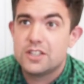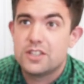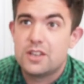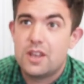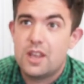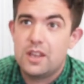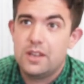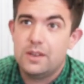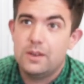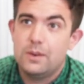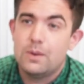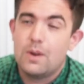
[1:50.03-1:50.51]

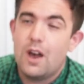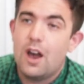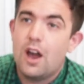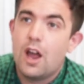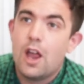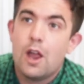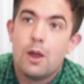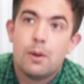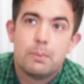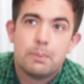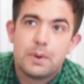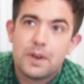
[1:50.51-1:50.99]
So
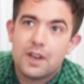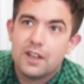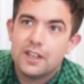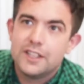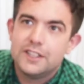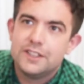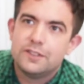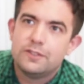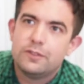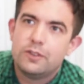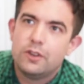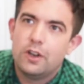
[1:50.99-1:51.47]
I
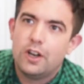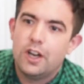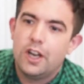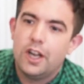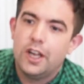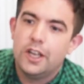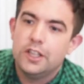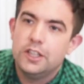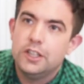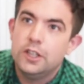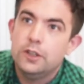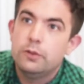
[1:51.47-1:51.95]
applied for
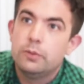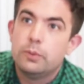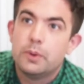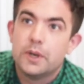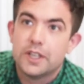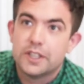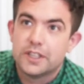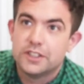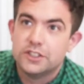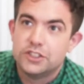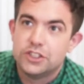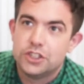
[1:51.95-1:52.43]
a youth
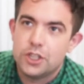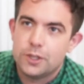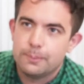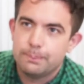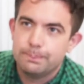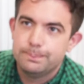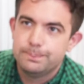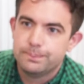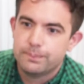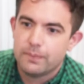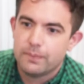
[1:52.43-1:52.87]
workers job